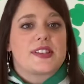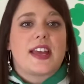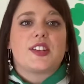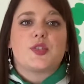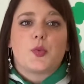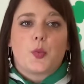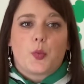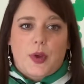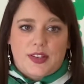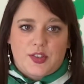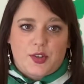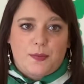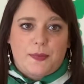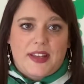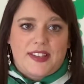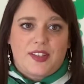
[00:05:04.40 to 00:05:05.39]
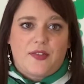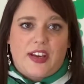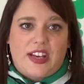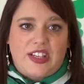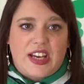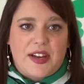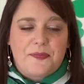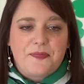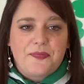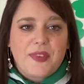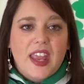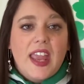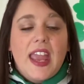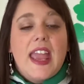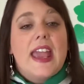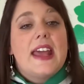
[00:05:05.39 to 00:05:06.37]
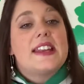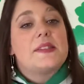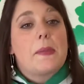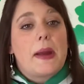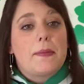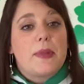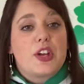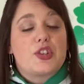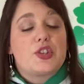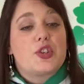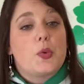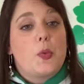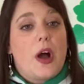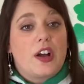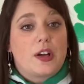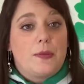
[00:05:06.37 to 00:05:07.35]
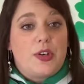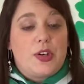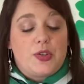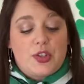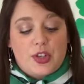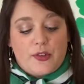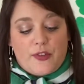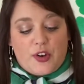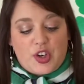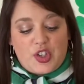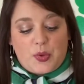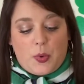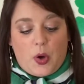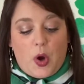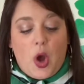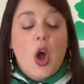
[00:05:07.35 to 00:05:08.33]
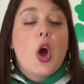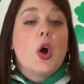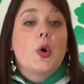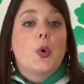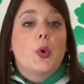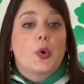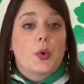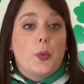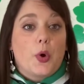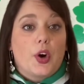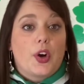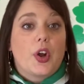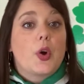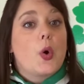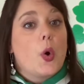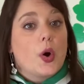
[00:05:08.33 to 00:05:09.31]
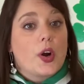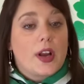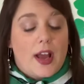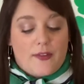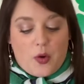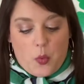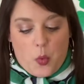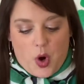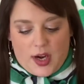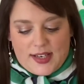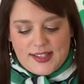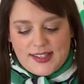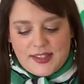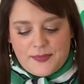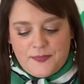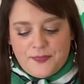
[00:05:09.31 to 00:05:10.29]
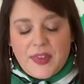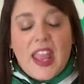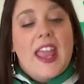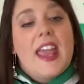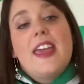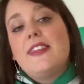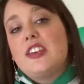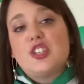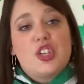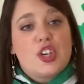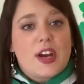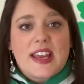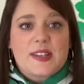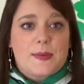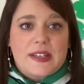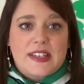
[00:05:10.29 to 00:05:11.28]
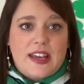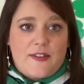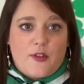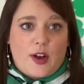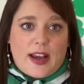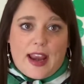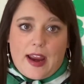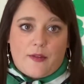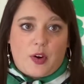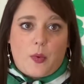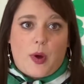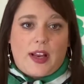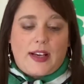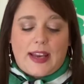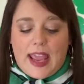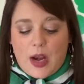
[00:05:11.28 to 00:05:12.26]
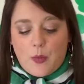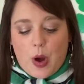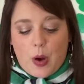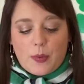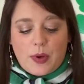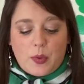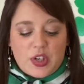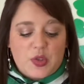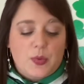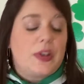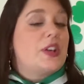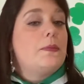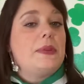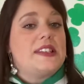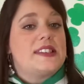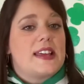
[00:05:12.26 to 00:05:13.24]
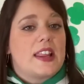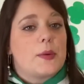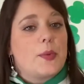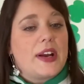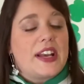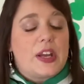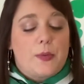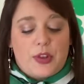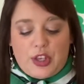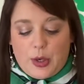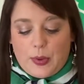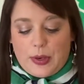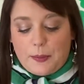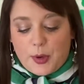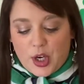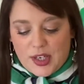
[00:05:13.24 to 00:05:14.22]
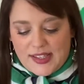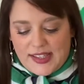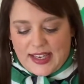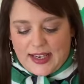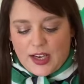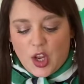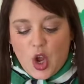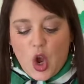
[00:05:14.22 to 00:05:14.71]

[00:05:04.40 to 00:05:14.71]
Scouts Western Pennsylvania. It is my pleasure to welcome you to the virtual Gold Award Court of Awards. This year has been tough on everyone, and while we wish we could be celebrating with you in person,